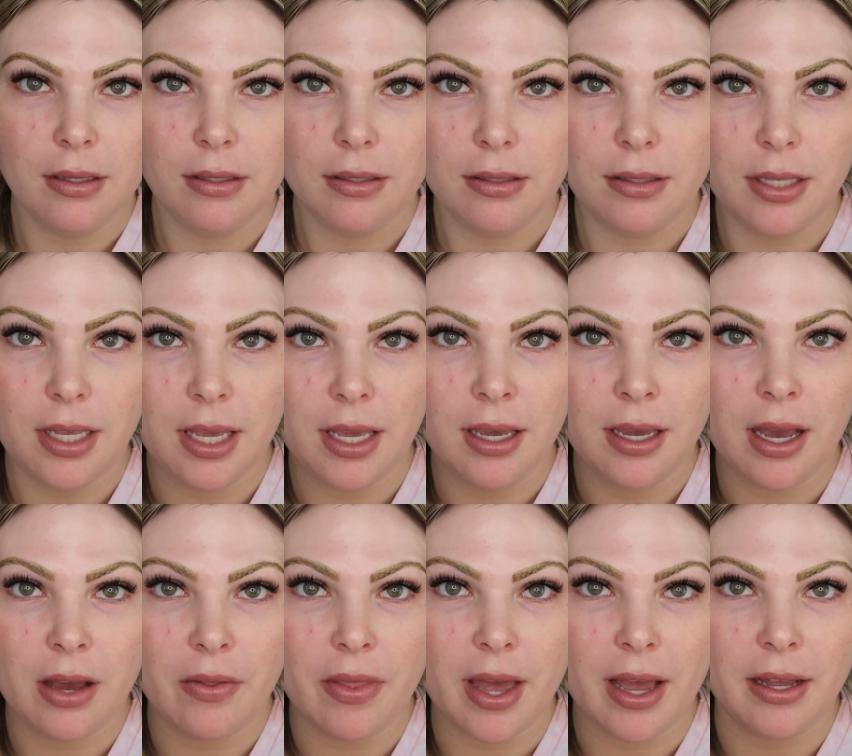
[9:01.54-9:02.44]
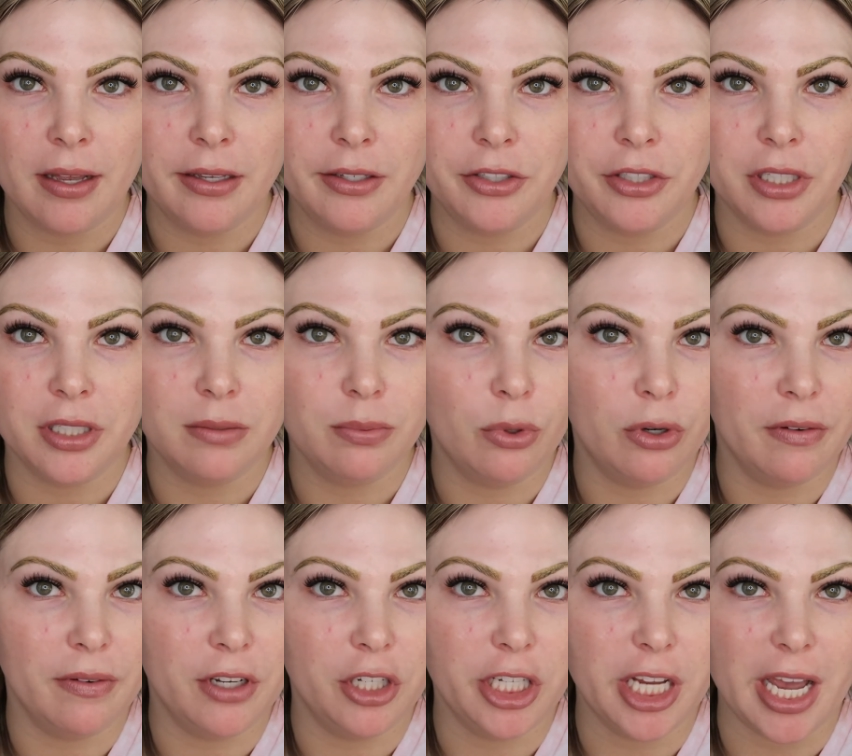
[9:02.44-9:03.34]
See how that is just more
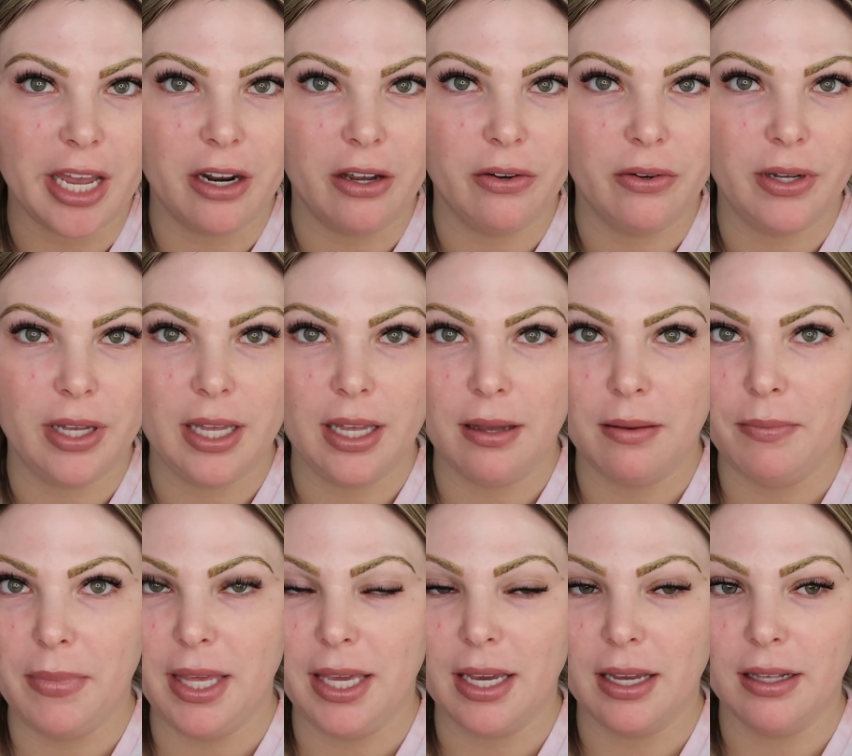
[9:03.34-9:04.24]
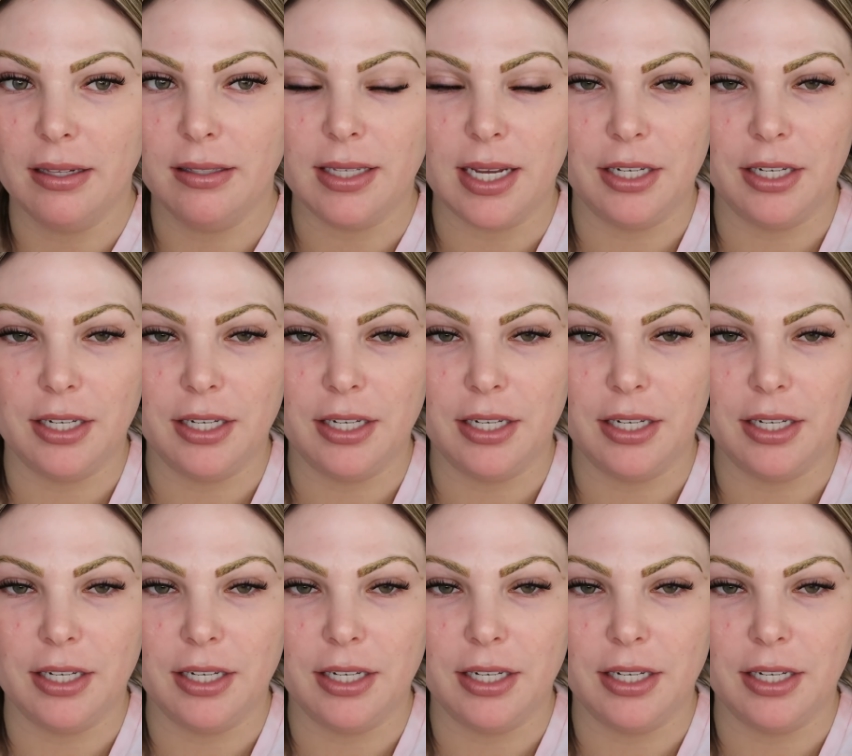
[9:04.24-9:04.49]
of a shadow? Because